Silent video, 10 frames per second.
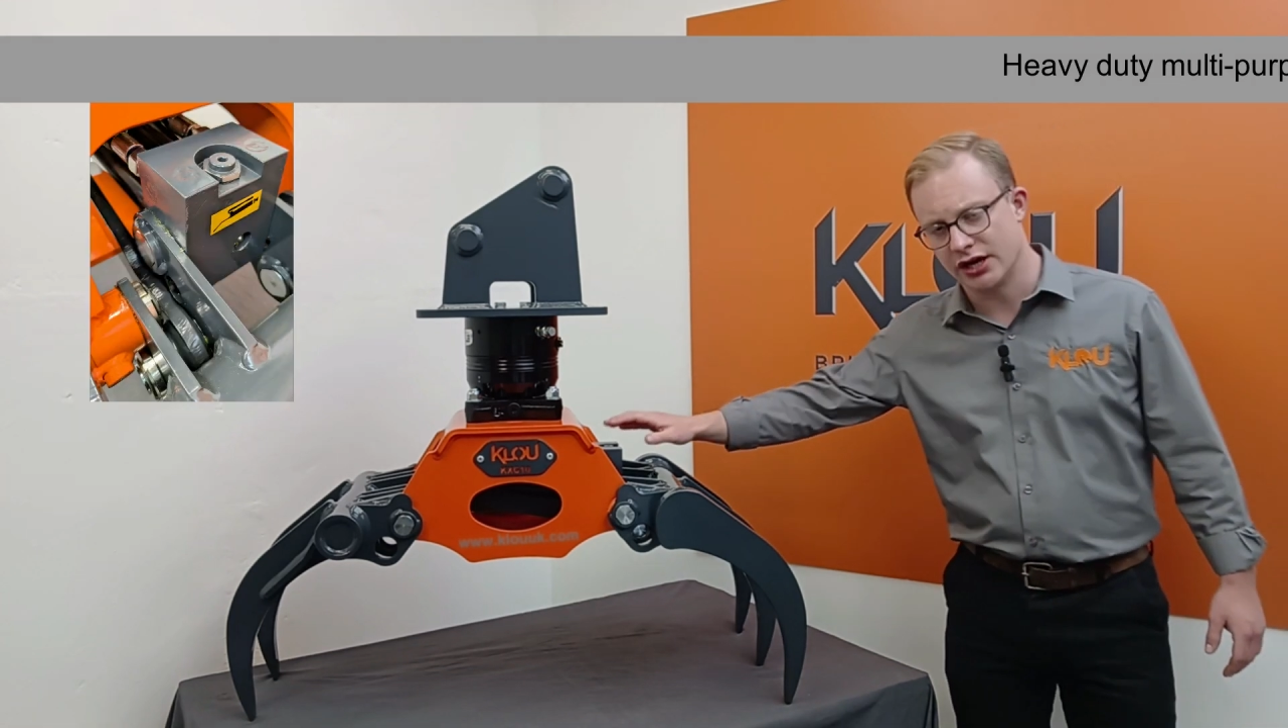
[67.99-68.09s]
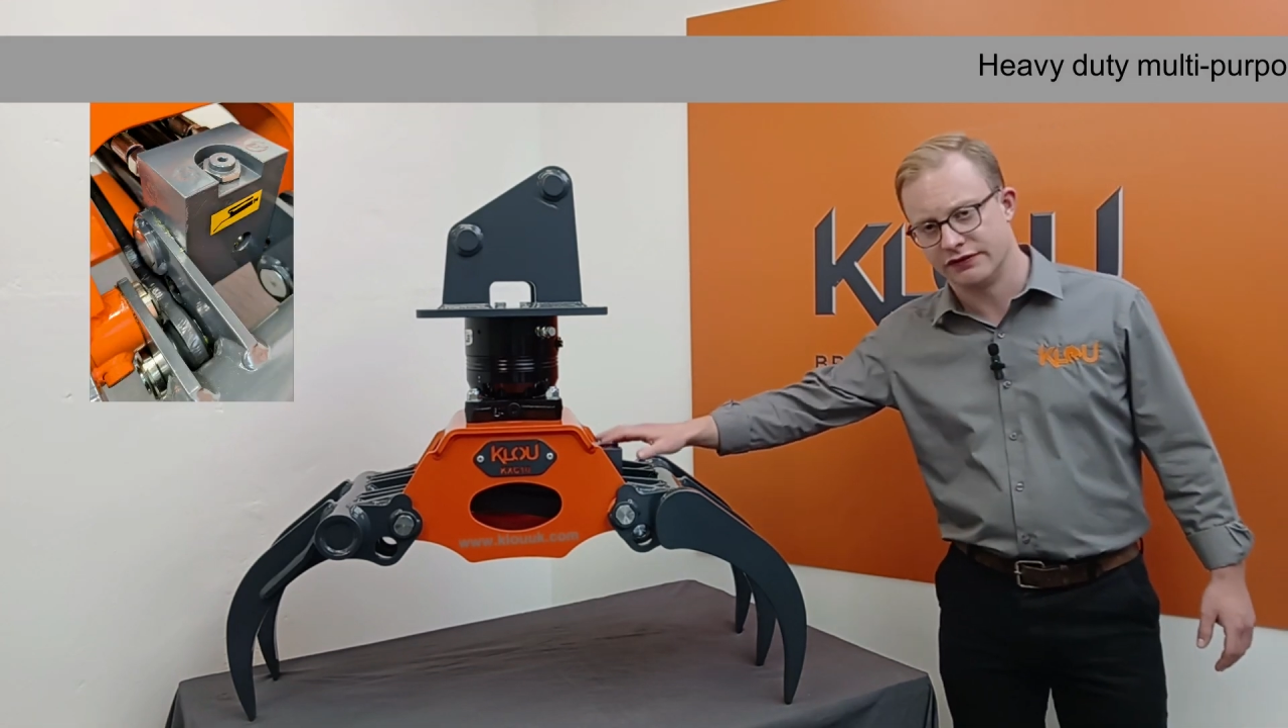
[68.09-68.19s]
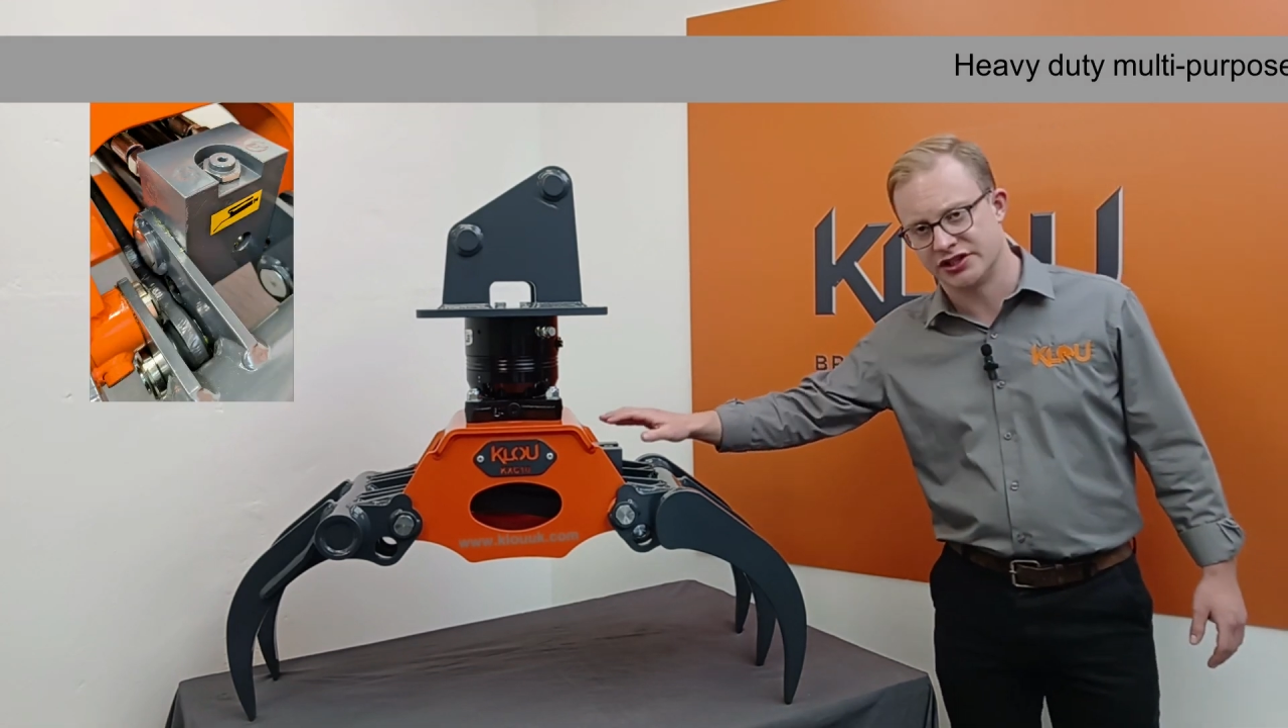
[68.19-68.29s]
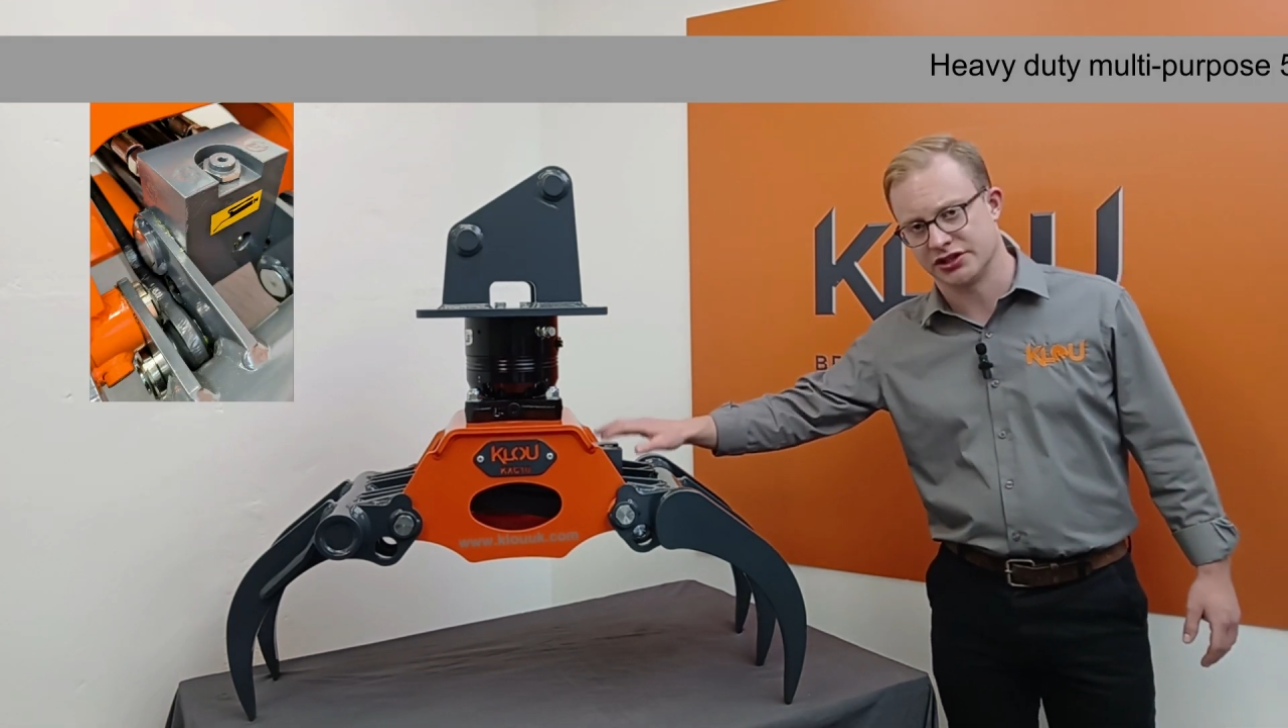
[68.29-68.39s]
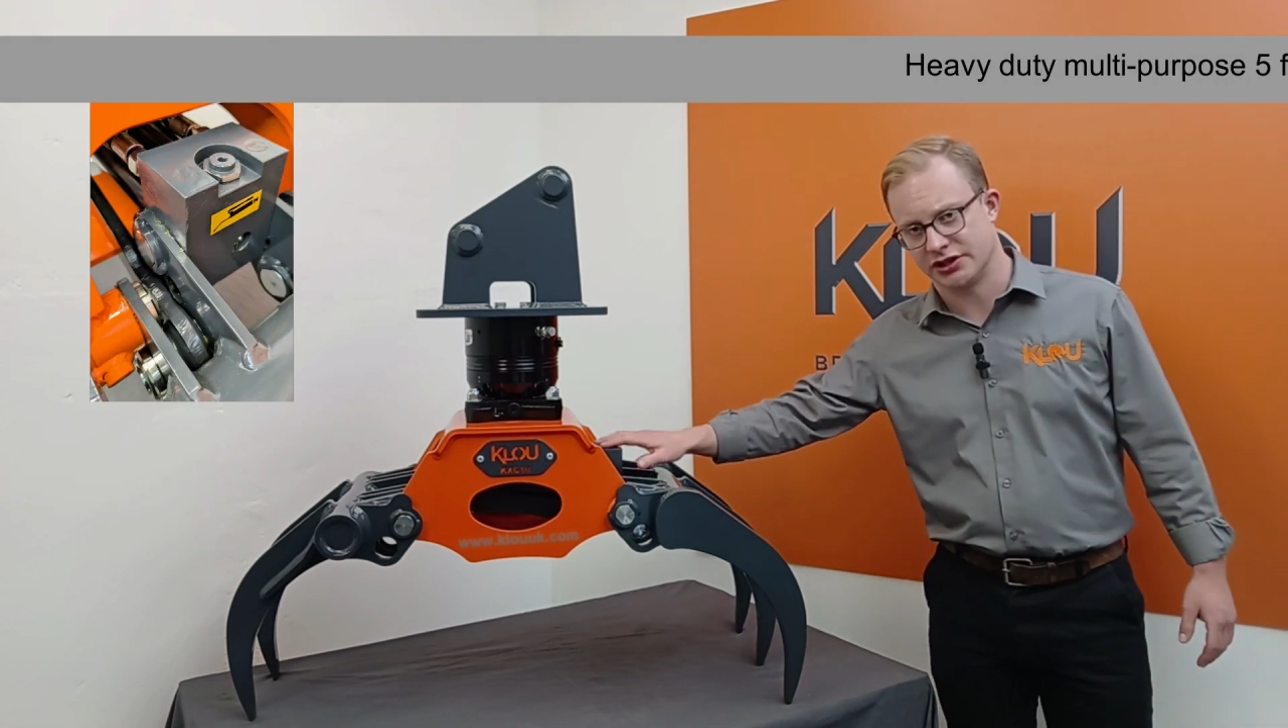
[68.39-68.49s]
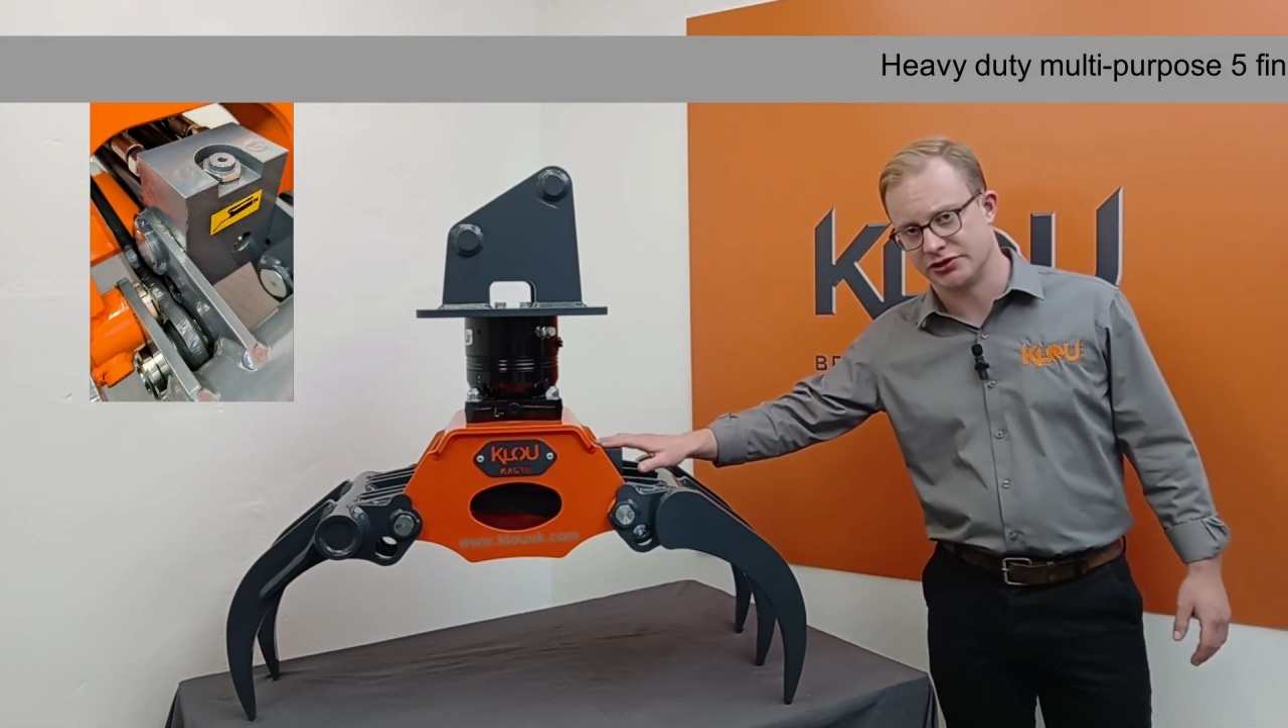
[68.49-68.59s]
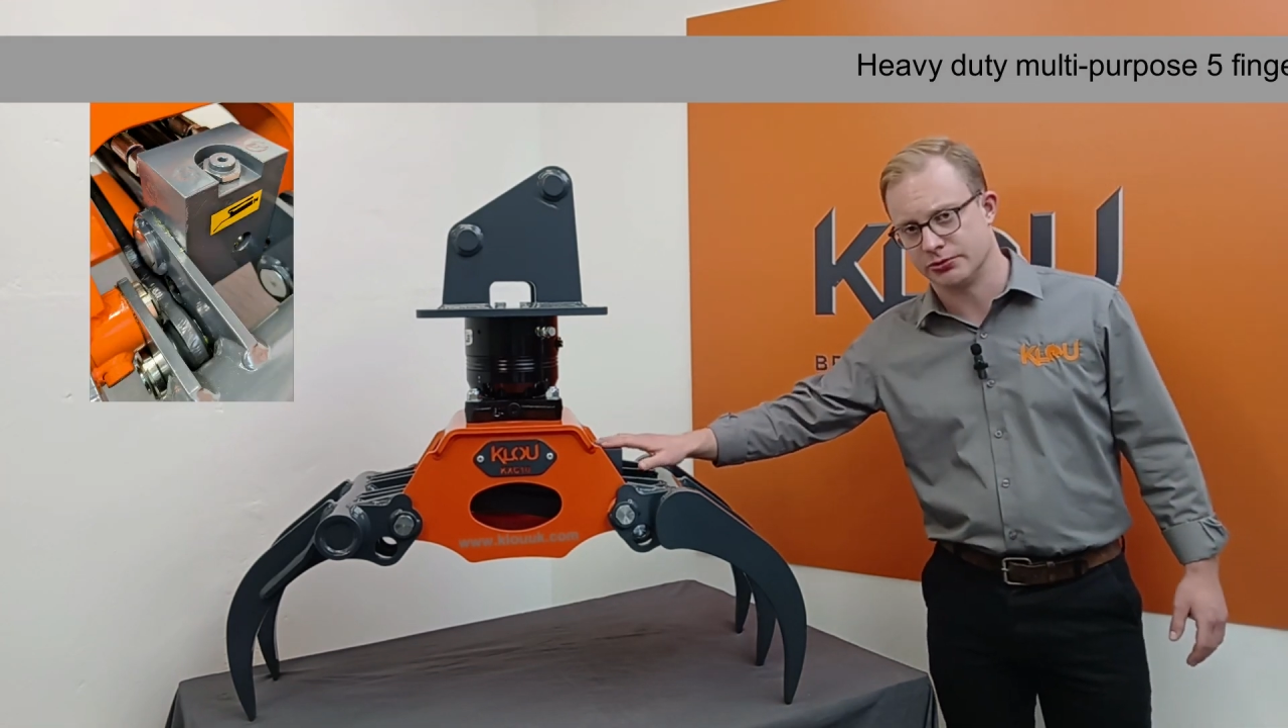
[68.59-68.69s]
oversized